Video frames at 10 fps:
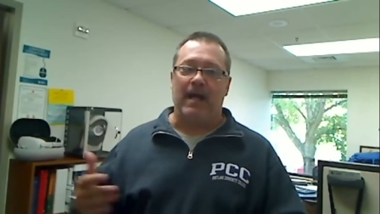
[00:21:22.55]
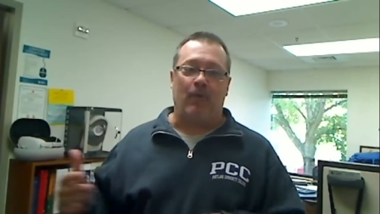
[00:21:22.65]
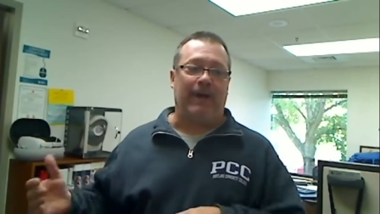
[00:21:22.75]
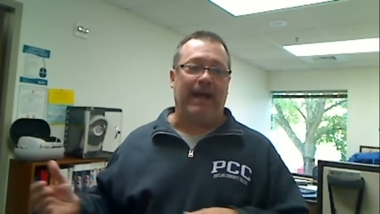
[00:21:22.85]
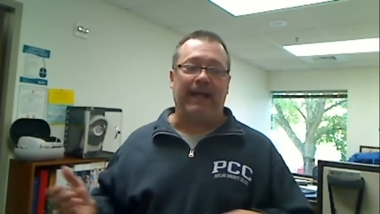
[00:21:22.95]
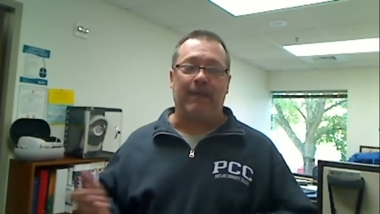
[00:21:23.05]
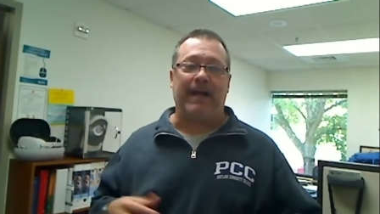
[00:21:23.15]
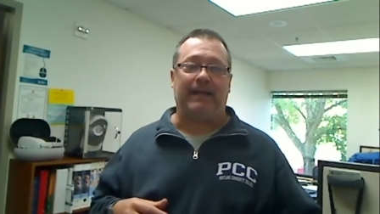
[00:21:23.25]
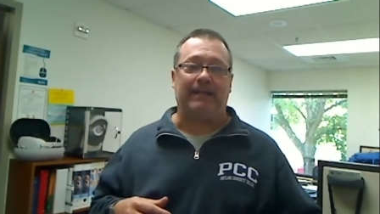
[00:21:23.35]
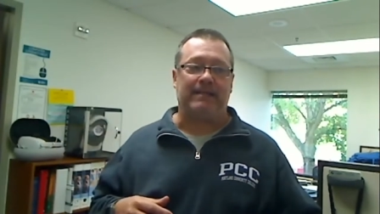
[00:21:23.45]
when I get
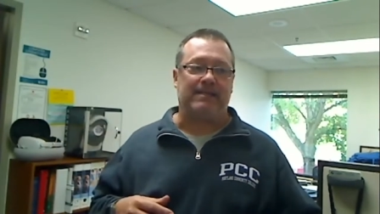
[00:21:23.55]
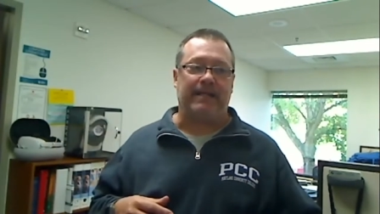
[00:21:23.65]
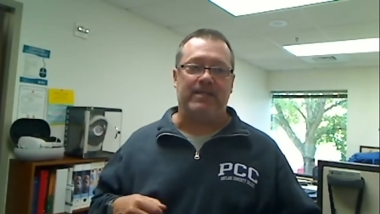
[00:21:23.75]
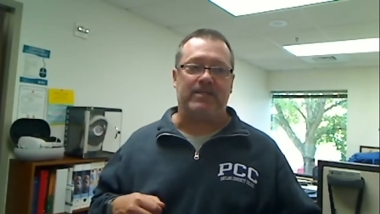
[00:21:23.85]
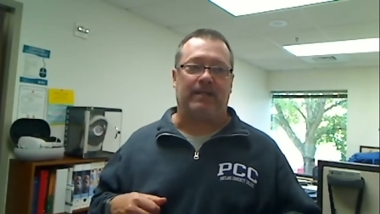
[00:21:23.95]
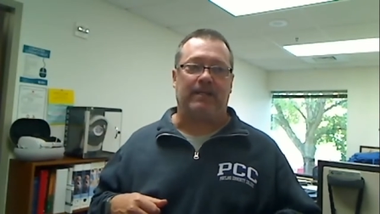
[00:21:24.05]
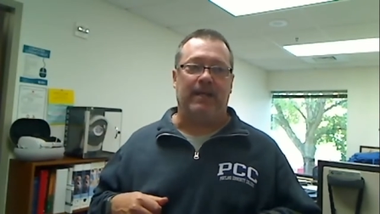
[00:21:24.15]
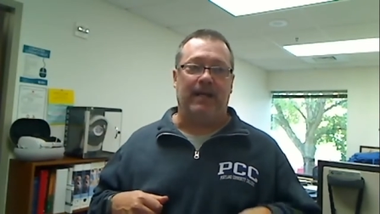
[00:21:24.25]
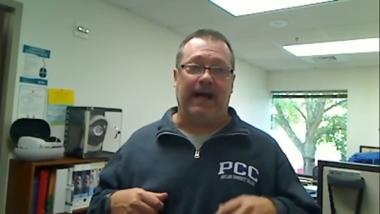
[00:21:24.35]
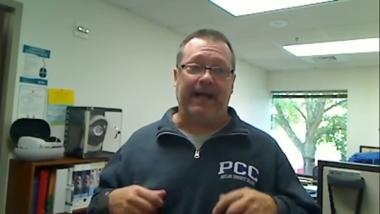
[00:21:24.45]
back to the station,
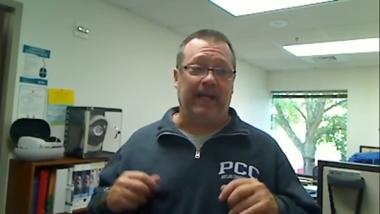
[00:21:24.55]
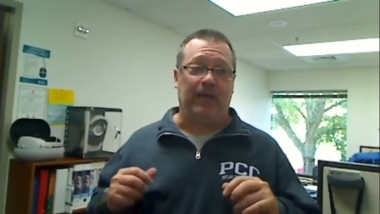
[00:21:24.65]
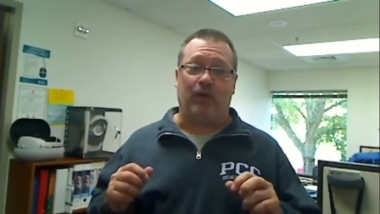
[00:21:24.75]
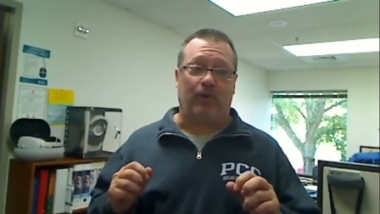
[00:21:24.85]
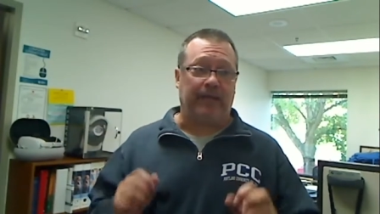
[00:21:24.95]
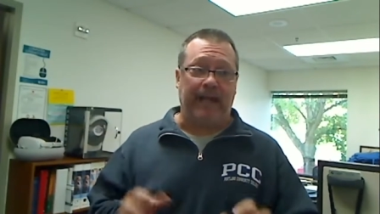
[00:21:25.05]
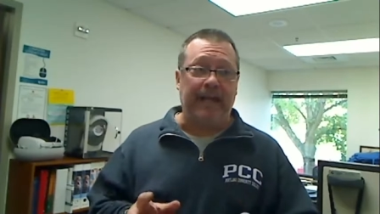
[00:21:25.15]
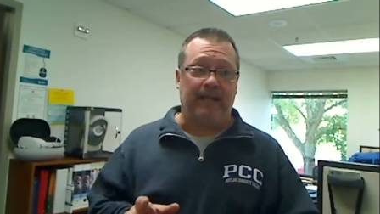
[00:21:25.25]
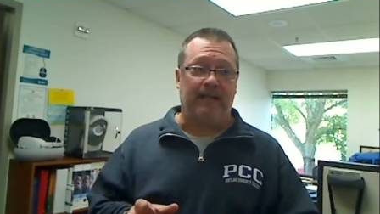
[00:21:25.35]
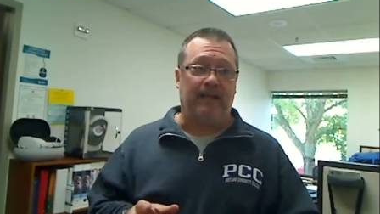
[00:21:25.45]
I can
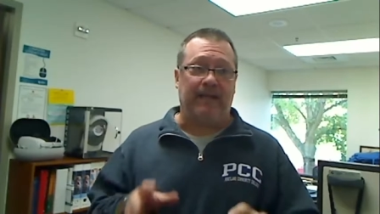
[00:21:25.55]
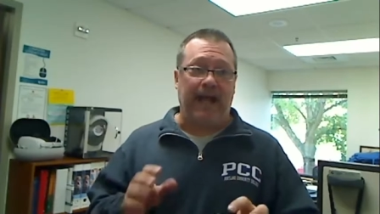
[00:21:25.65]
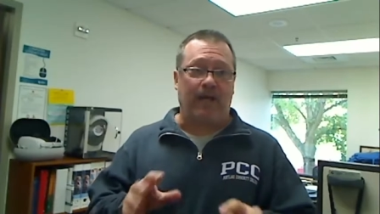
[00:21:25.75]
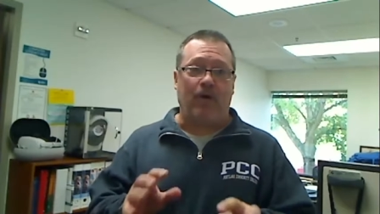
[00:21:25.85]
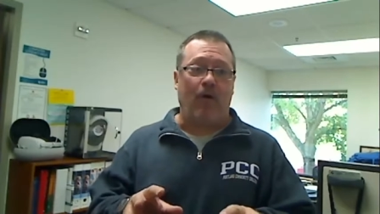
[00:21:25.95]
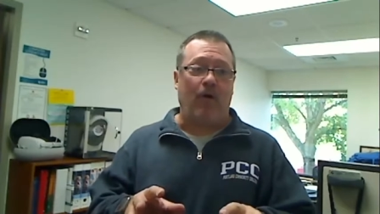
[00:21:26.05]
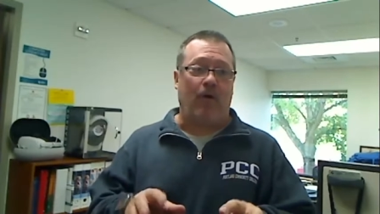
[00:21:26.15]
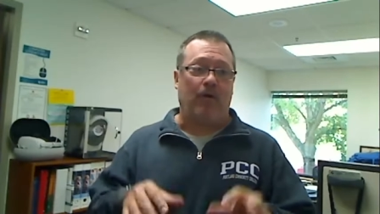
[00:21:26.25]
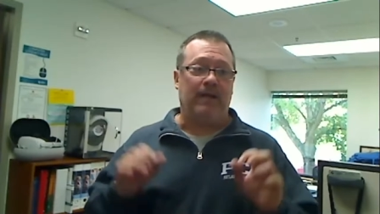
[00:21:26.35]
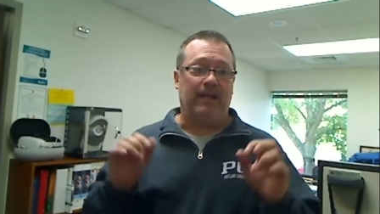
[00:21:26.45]
create that
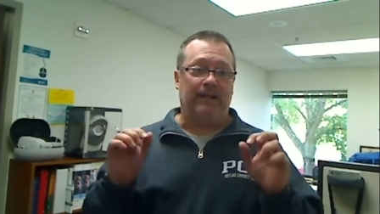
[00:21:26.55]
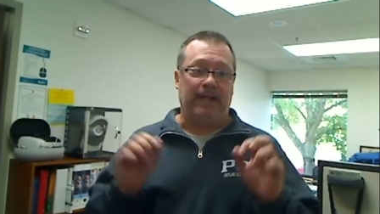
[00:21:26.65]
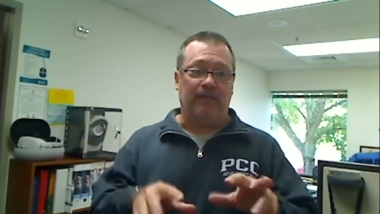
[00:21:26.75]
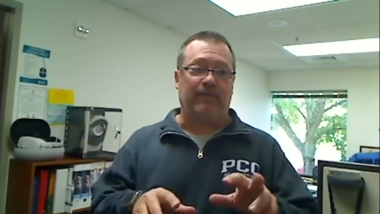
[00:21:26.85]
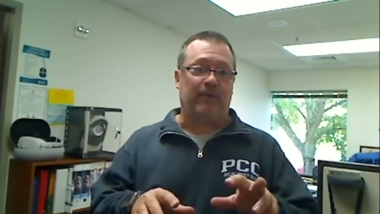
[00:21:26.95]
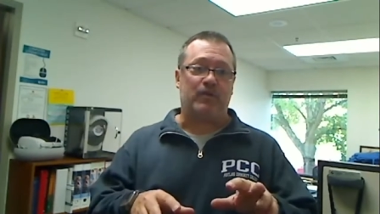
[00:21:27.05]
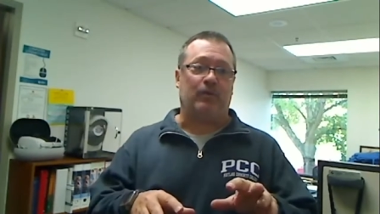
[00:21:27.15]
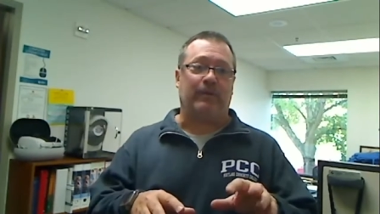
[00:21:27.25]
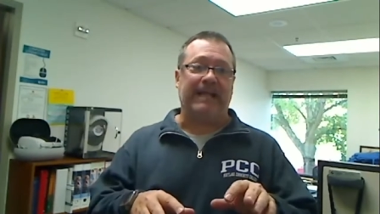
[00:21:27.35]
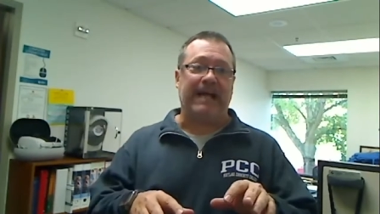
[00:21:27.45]
call in
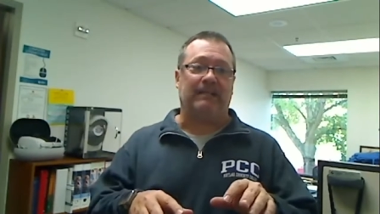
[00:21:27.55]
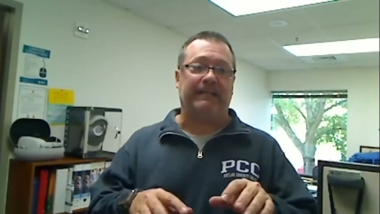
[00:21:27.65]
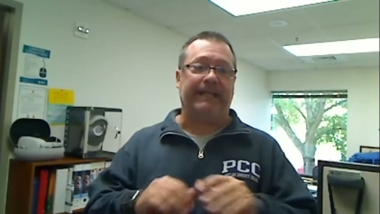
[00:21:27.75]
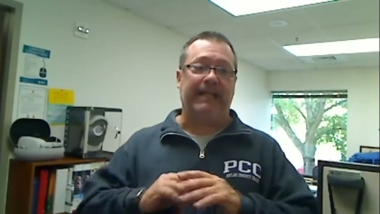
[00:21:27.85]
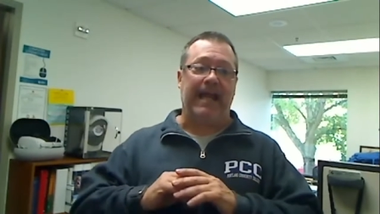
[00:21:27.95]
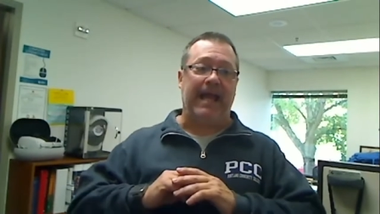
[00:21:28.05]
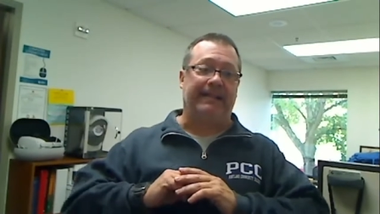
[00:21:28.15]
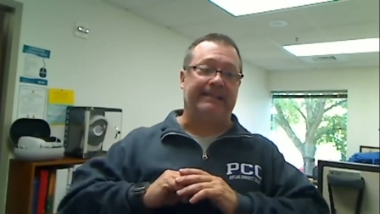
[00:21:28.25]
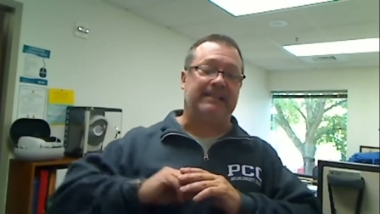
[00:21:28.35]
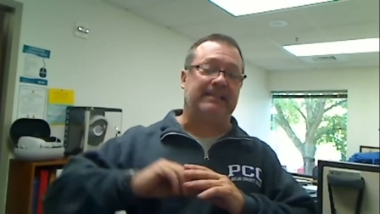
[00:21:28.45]
virtual reality
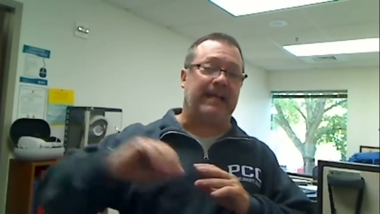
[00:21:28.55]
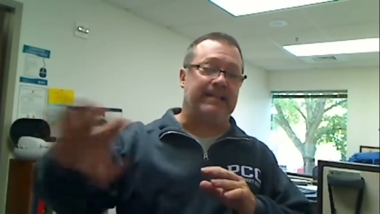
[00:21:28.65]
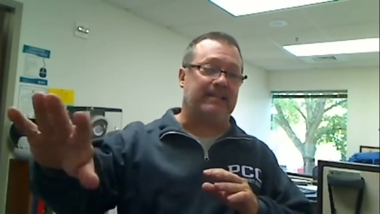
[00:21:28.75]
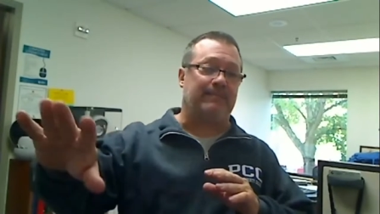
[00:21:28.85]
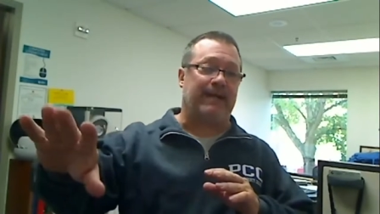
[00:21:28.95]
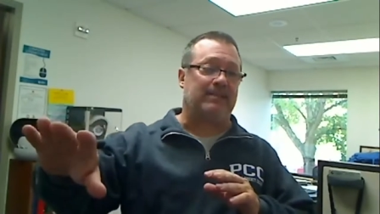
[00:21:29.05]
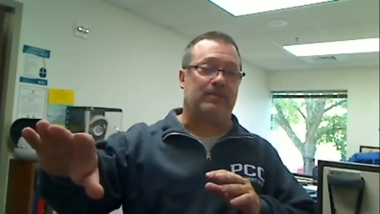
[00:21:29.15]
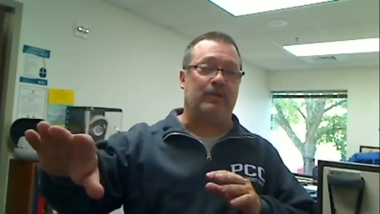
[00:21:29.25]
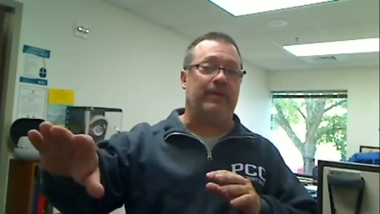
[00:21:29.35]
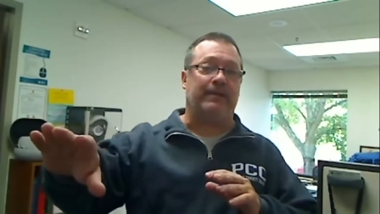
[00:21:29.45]
and send it to my
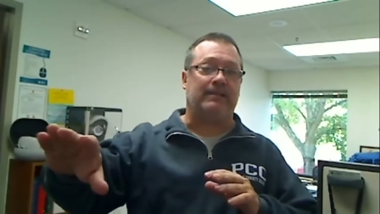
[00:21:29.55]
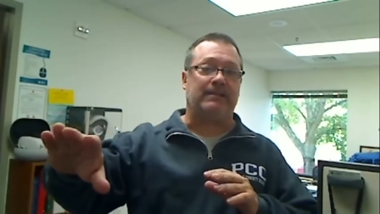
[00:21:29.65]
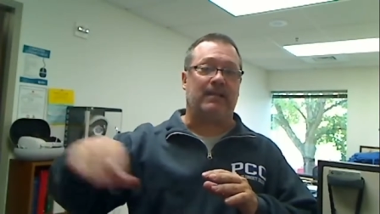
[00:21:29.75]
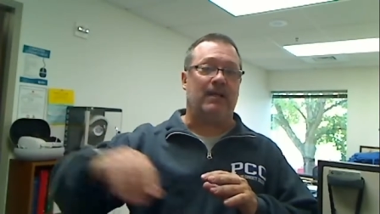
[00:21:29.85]
students